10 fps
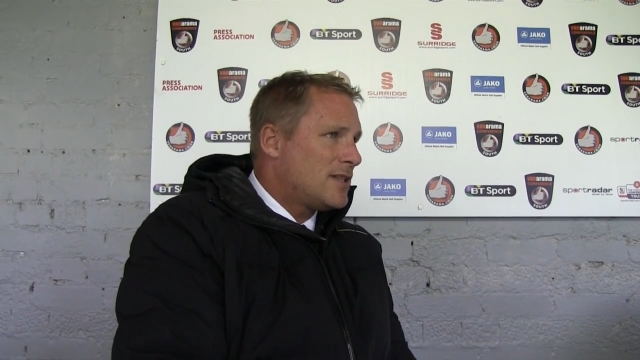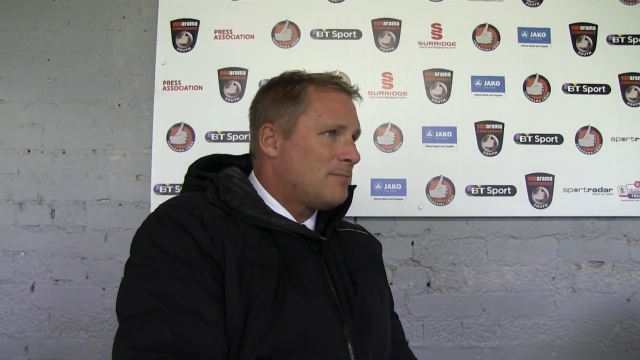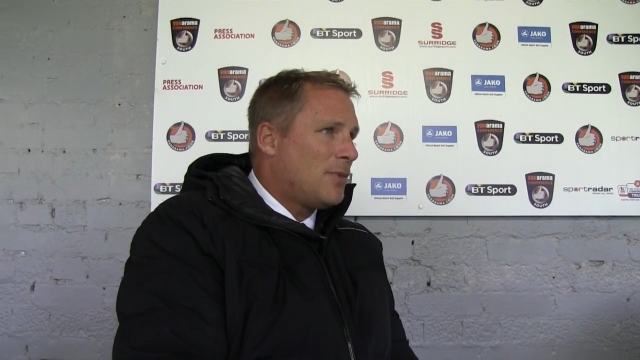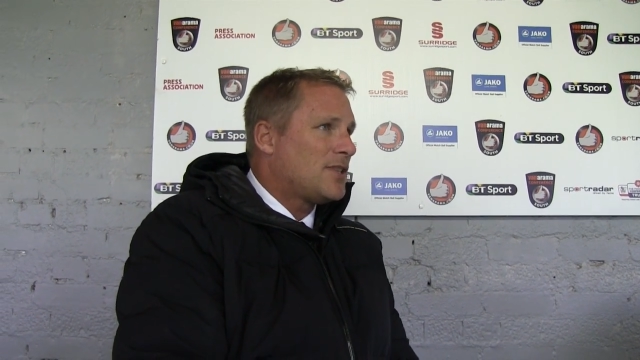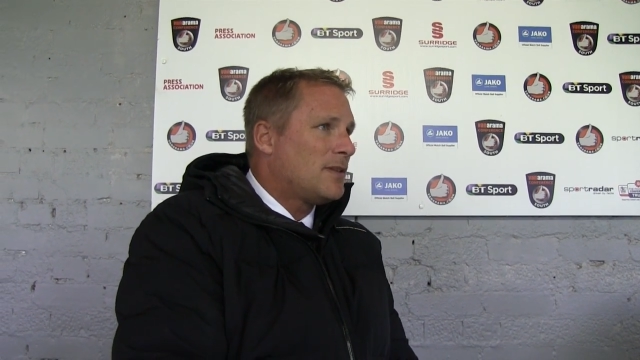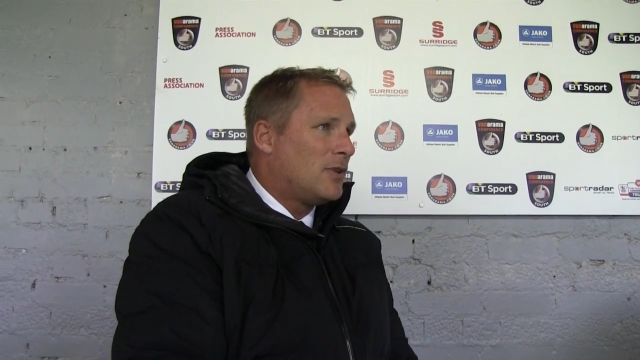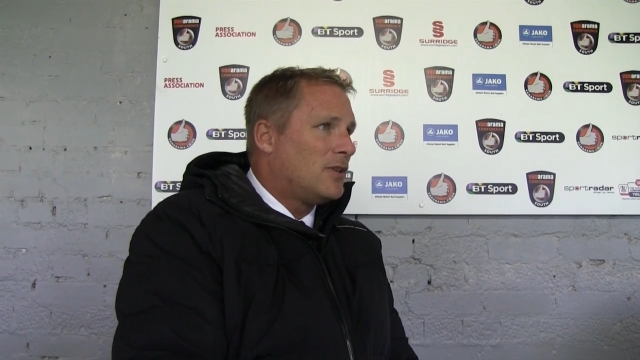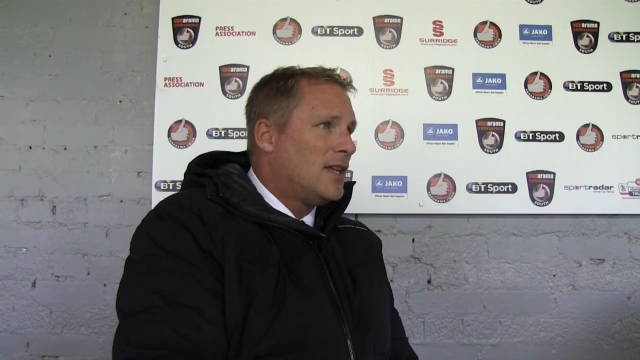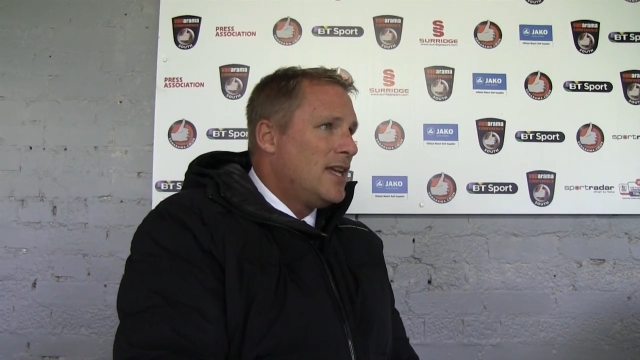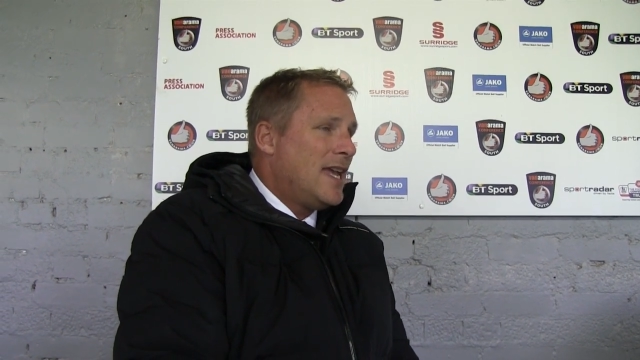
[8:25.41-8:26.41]
It's
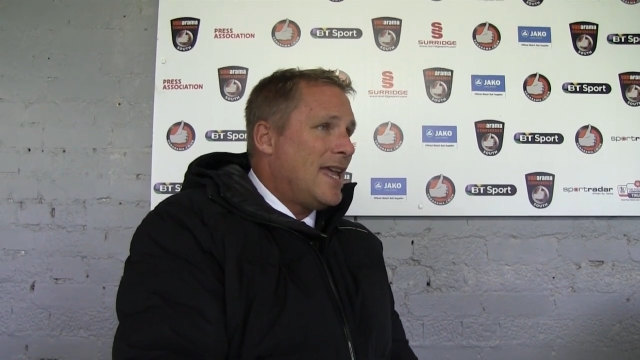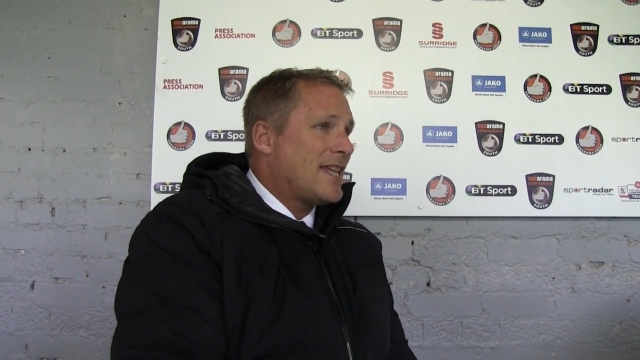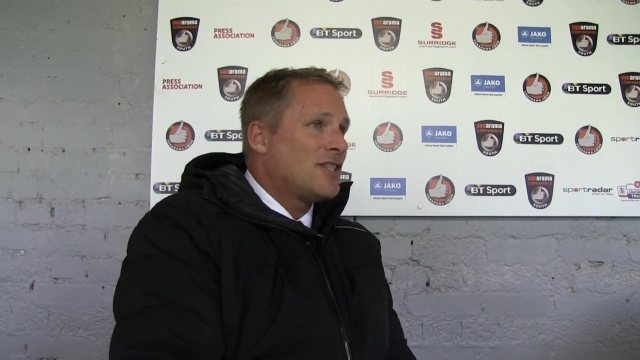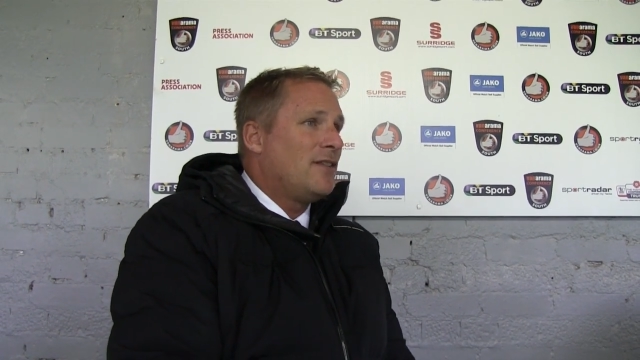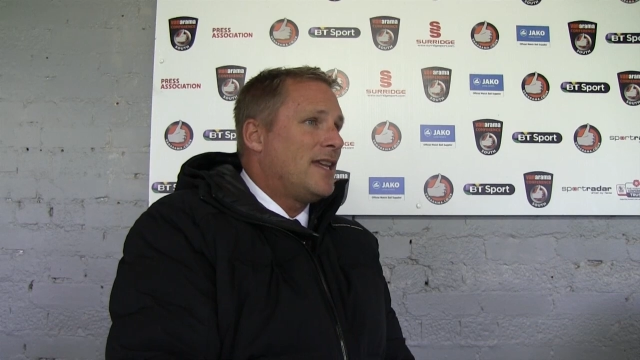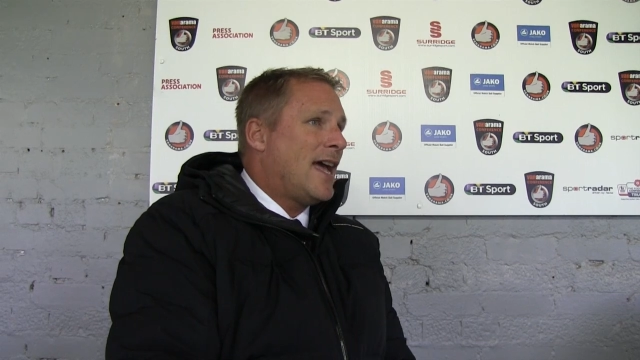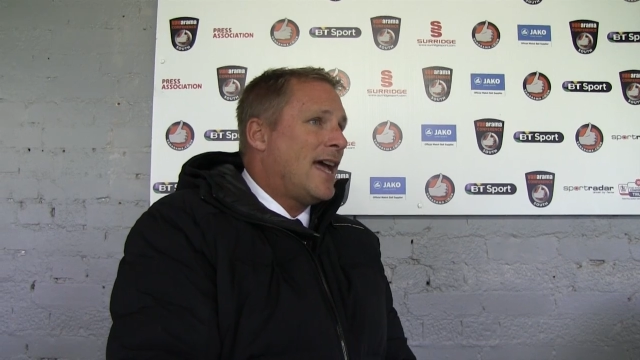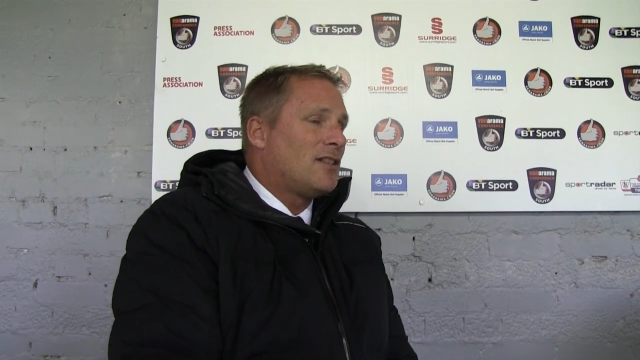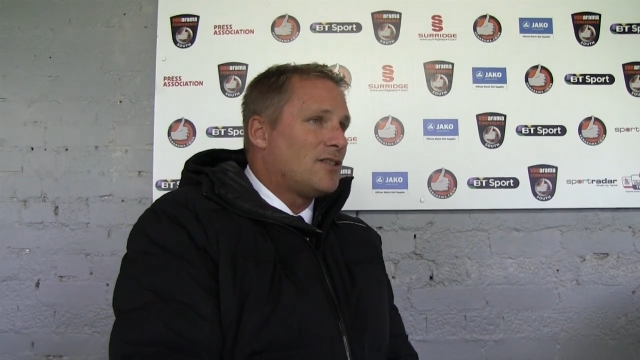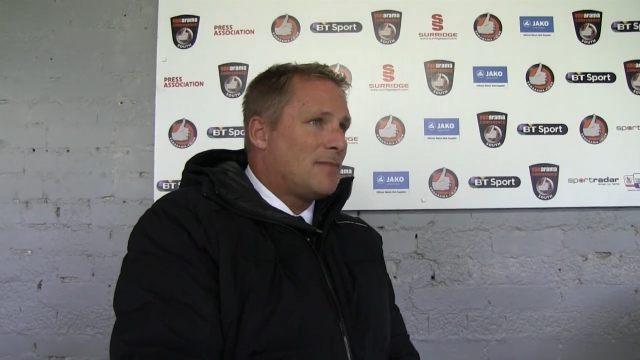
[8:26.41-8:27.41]
impossible. He hasn't got the
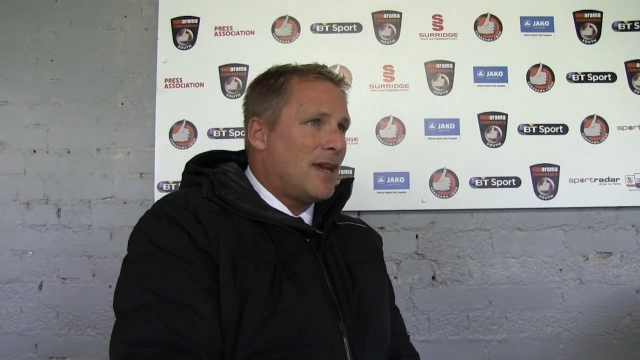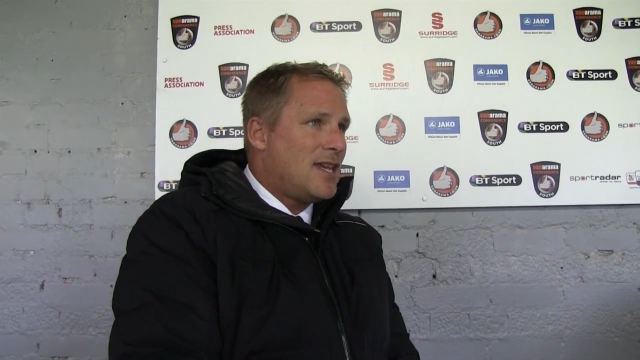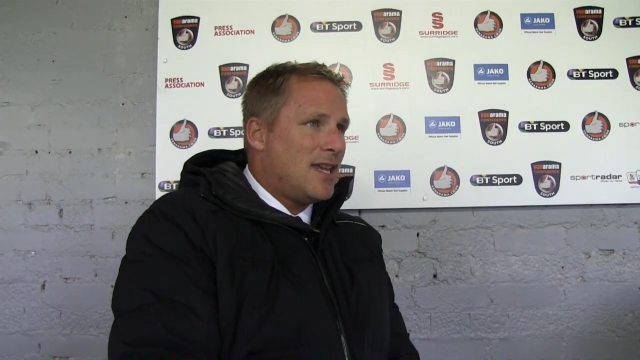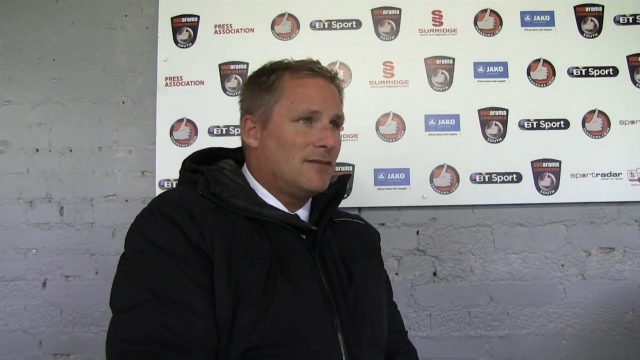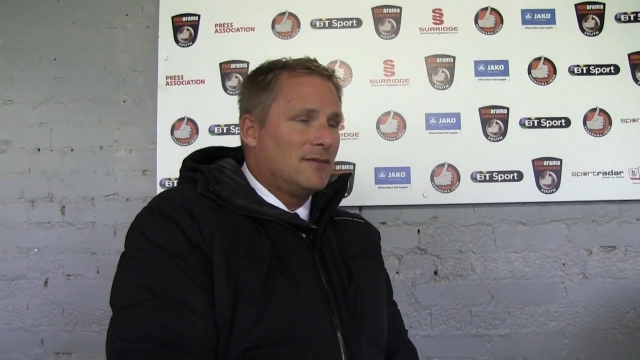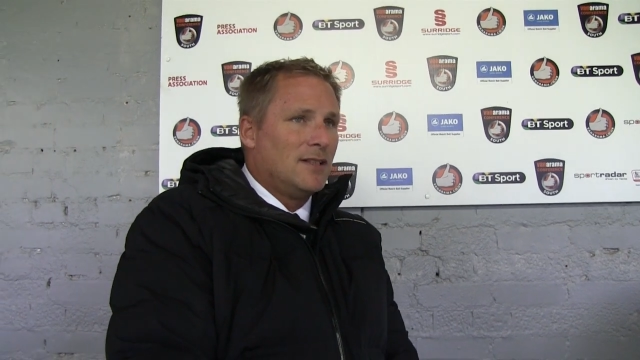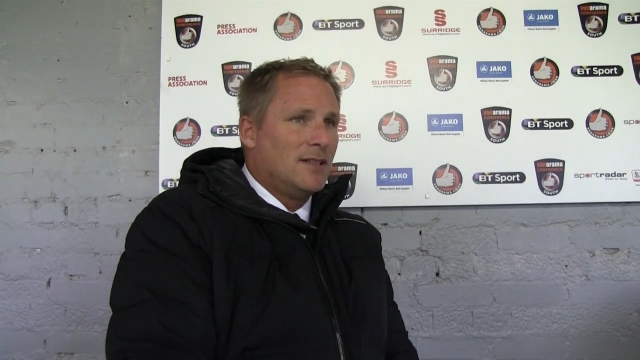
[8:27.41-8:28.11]
angle to make it.